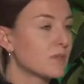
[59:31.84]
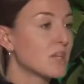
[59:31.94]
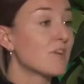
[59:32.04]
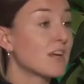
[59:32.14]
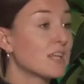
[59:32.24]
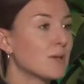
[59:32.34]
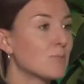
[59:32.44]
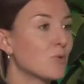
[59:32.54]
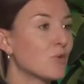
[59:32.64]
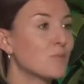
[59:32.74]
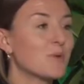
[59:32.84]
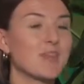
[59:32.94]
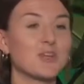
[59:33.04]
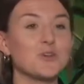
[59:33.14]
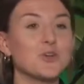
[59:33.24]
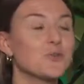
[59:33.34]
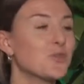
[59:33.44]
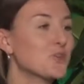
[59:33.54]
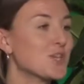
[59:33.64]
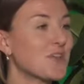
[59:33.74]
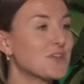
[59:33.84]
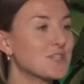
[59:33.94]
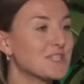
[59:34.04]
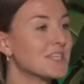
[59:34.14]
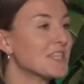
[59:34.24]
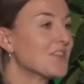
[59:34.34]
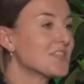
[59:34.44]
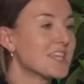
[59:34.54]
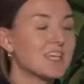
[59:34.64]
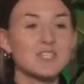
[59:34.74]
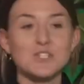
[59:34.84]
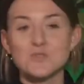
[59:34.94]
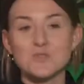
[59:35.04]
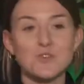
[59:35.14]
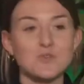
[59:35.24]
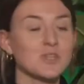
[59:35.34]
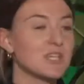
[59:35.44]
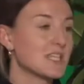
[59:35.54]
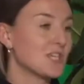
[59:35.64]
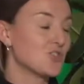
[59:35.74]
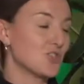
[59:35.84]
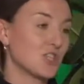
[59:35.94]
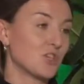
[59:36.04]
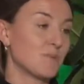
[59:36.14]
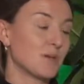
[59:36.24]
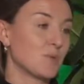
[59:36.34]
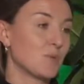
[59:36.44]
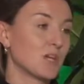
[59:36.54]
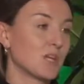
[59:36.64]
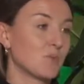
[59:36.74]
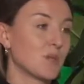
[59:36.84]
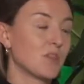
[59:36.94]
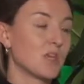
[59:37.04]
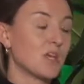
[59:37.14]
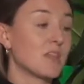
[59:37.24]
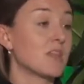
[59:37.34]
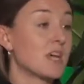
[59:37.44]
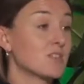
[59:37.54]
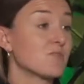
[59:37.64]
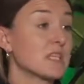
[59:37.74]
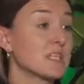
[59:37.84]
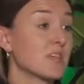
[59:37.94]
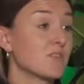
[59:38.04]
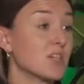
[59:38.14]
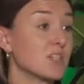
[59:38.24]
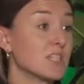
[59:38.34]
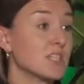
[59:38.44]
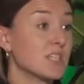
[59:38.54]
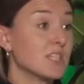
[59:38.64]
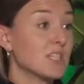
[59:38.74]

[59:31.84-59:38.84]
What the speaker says: directly employ, but then those others in other sectors or other organisations that you might be working with, that's really safeguarded.